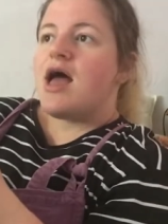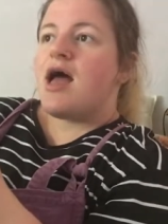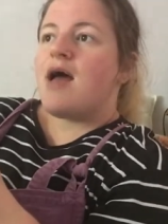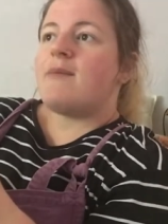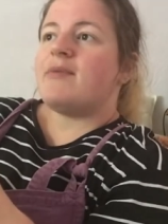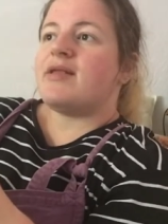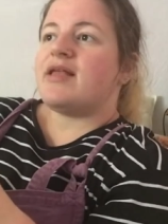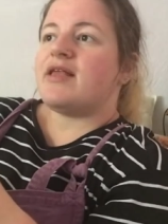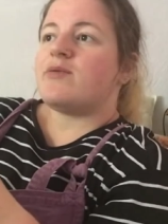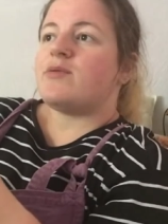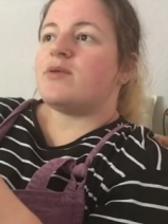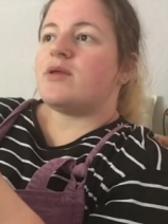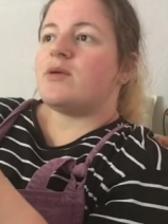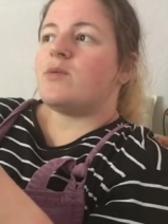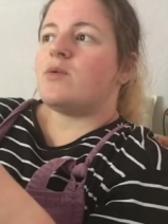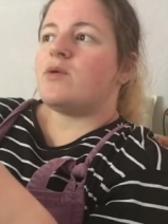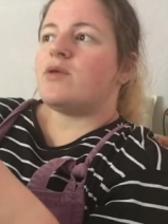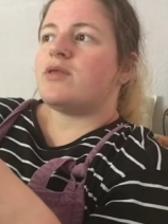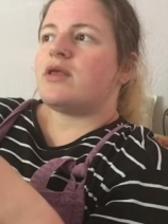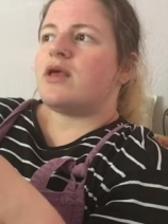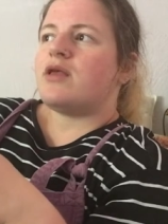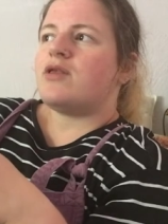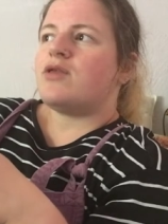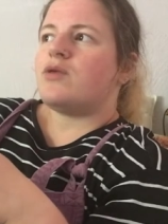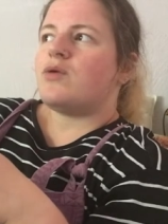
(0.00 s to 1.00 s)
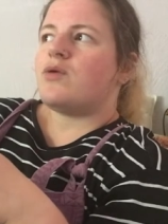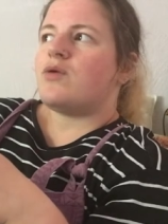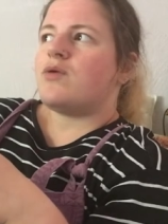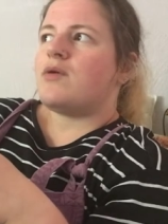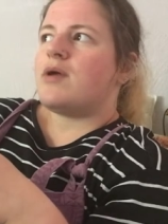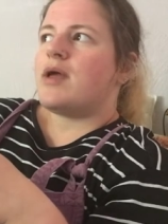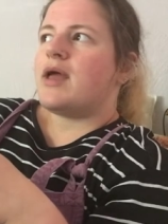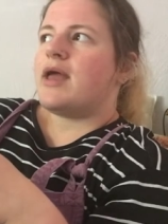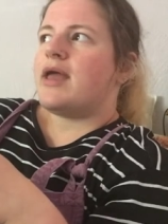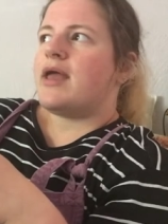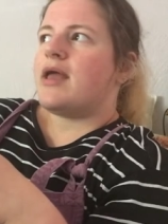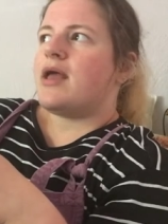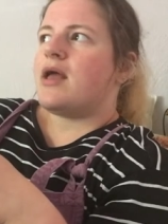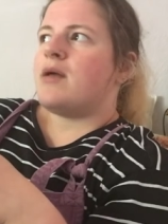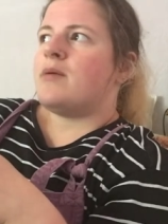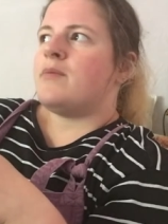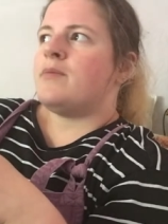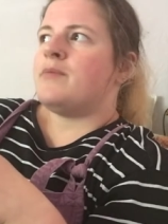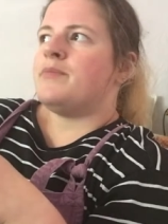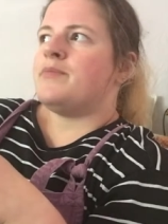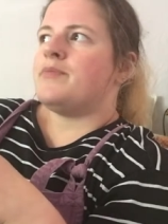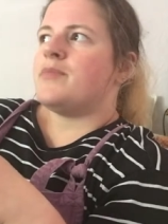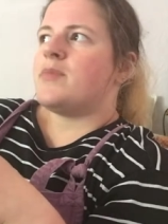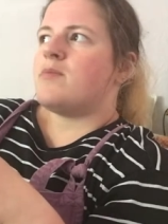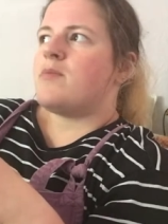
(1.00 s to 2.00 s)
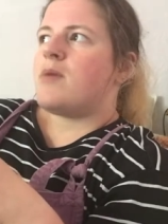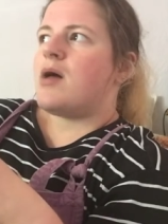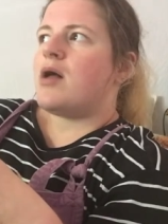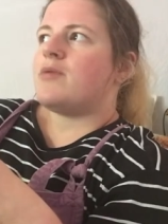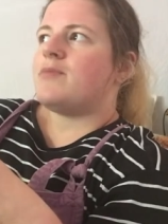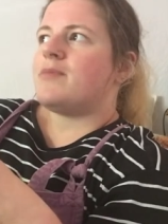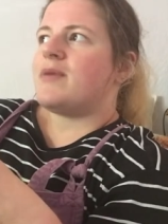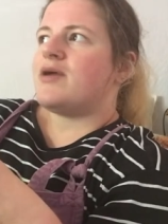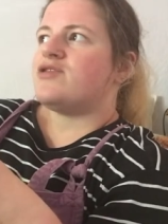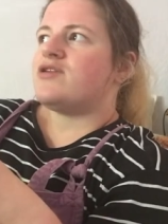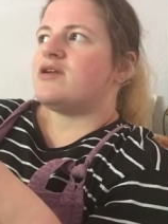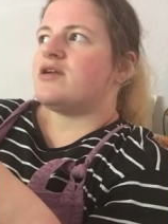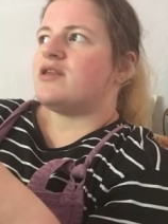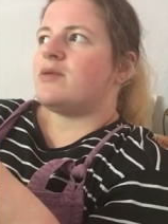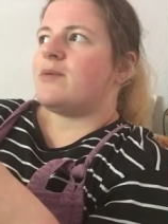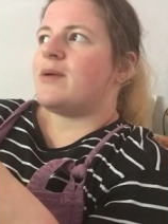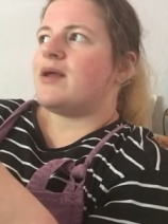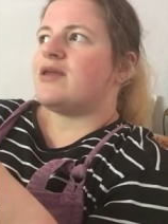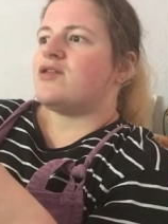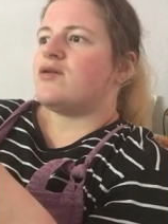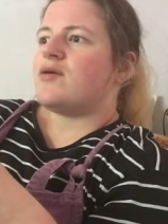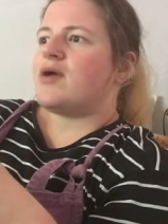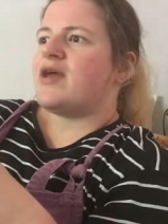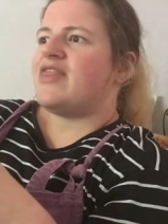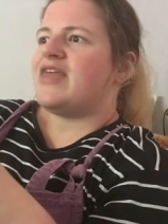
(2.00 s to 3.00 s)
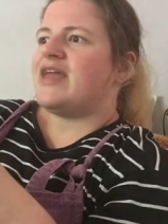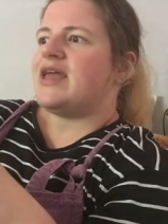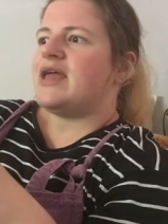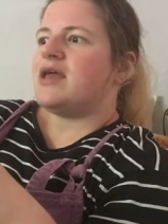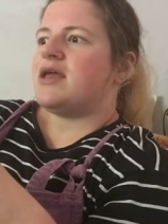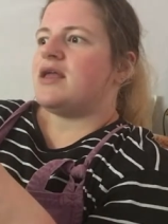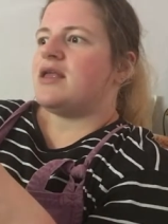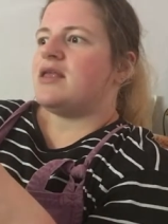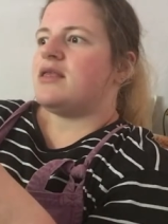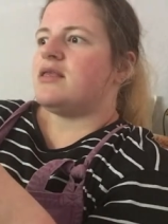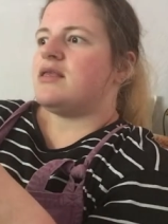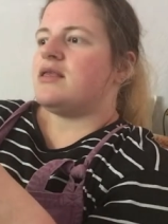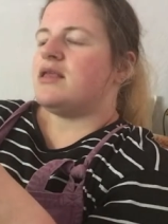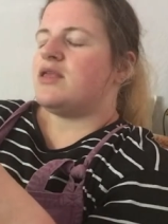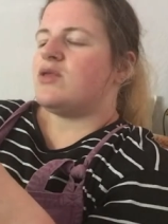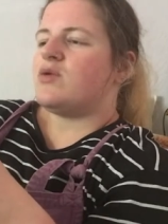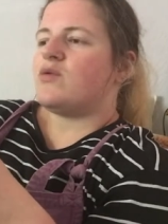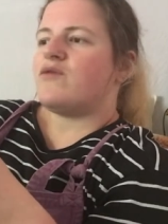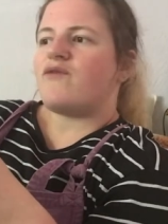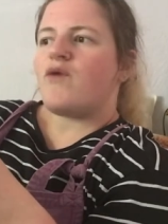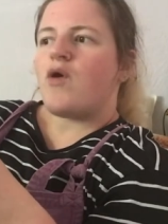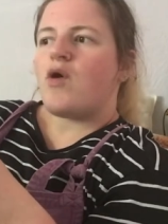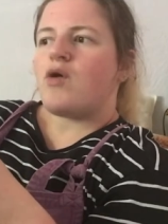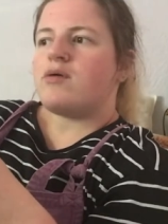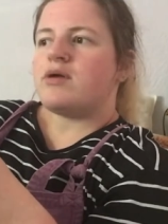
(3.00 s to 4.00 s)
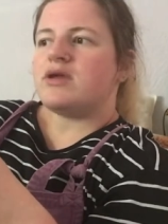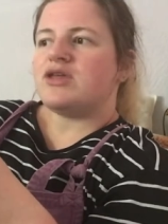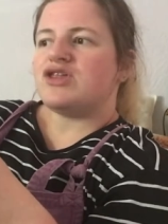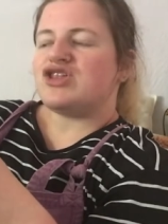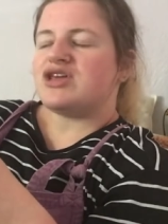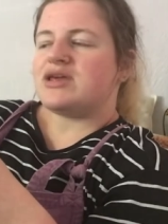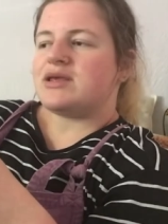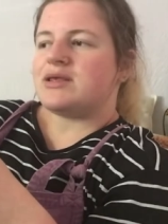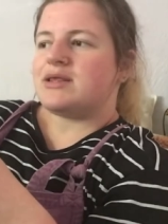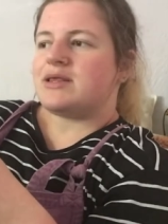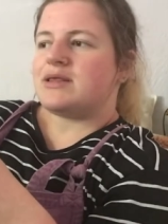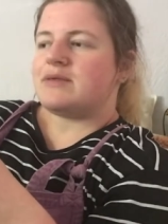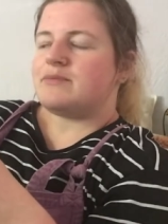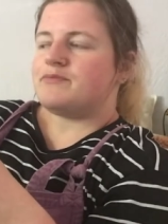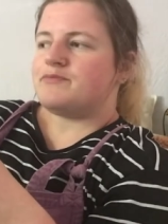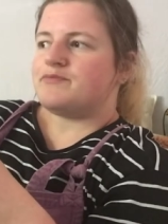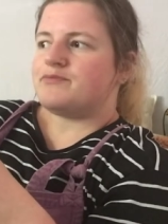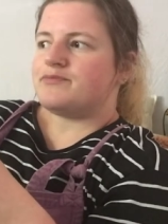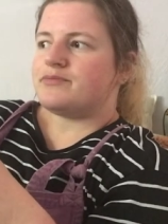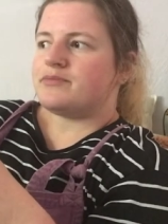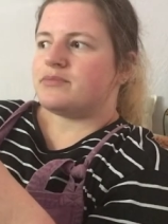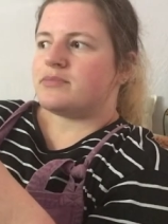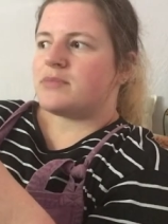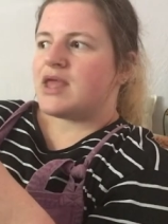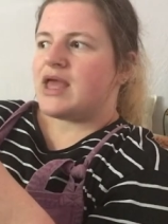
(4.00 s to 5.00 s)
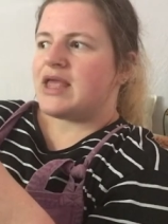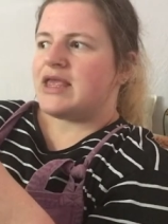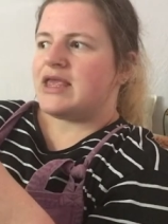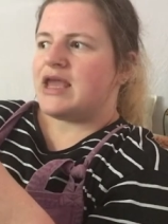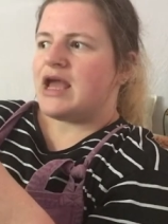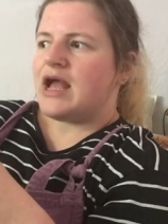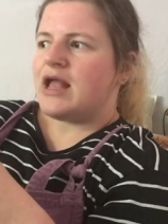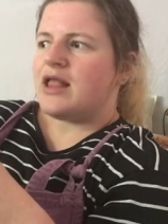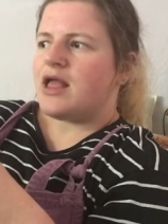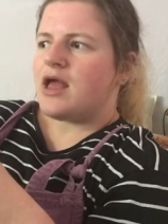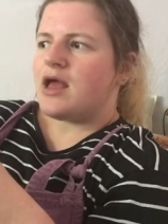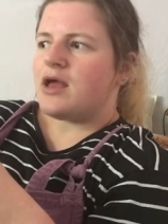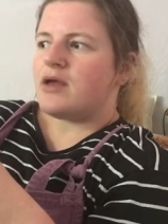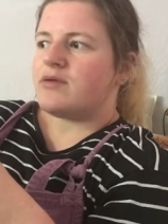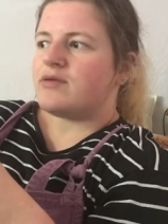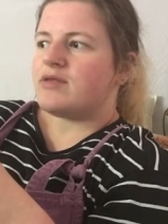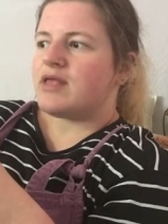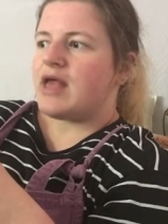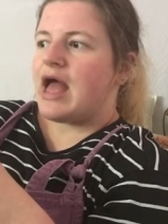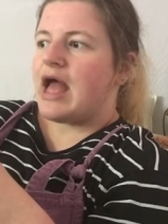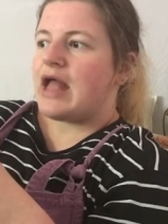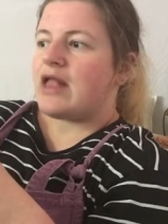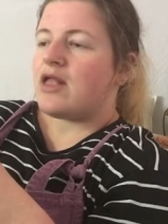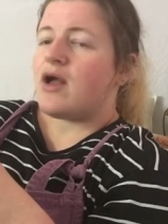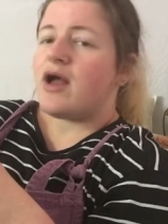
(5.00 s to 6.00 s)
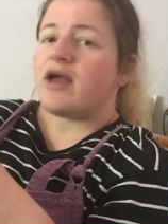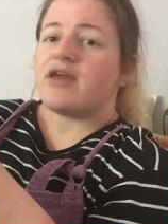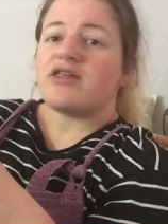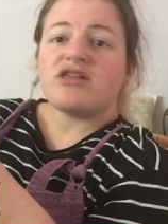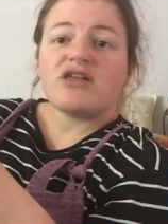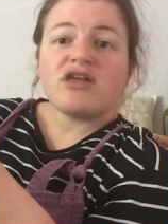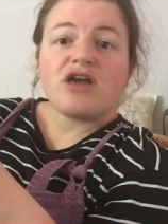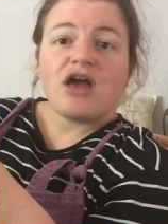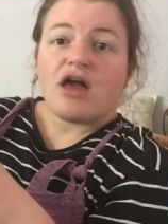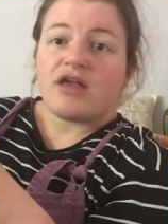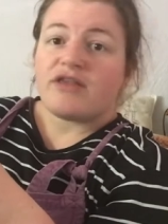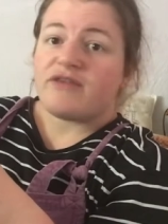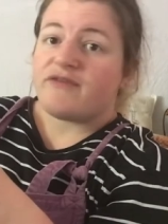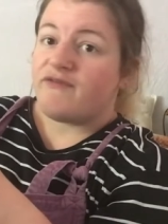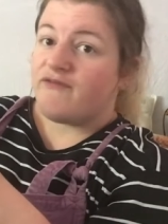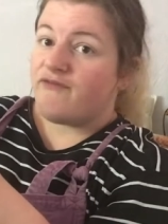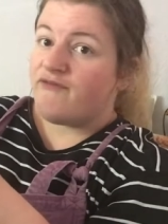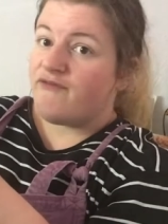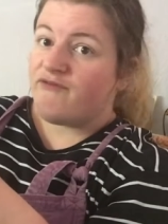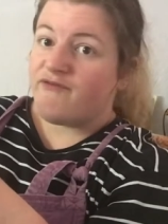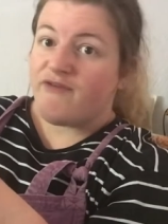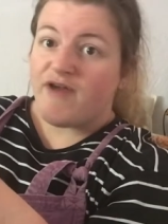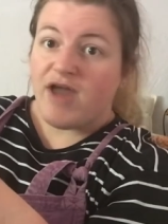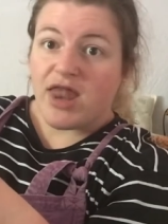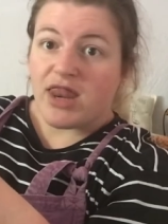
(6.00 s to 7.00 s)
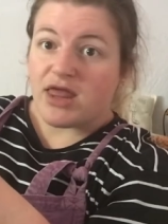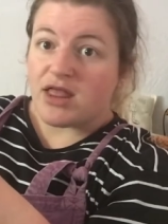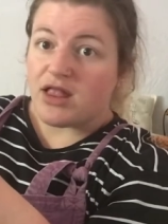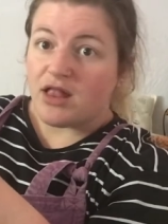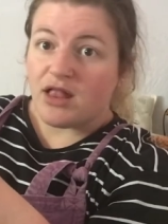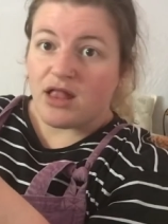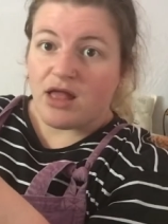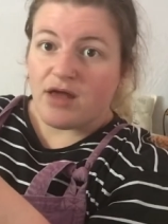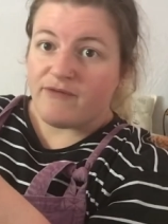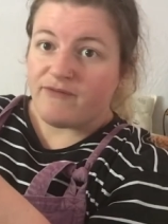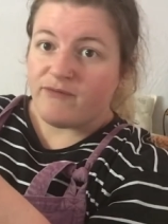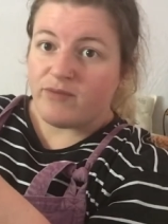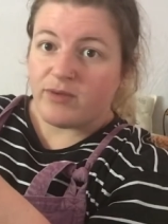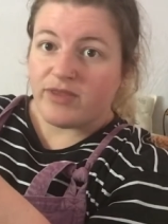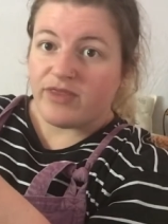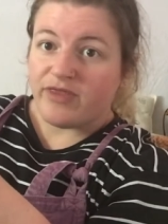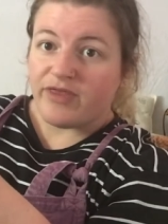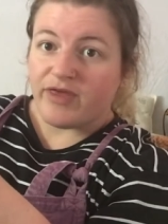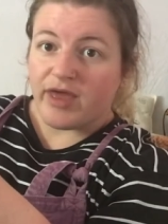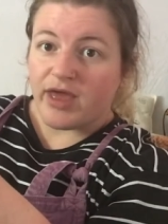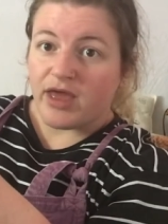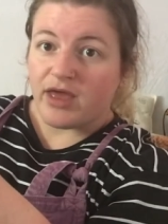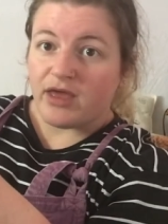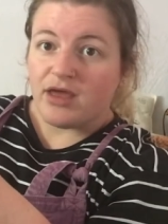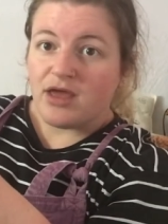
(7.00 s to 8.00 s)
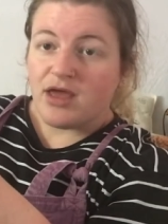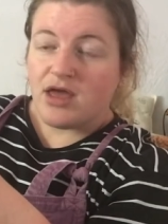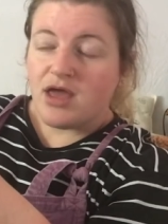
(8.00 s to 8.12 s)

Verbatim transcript: I mean, that's what it was. I saw a um, Magic sweater, I think, in sort of oranges and yellows, and I just fell in love with it.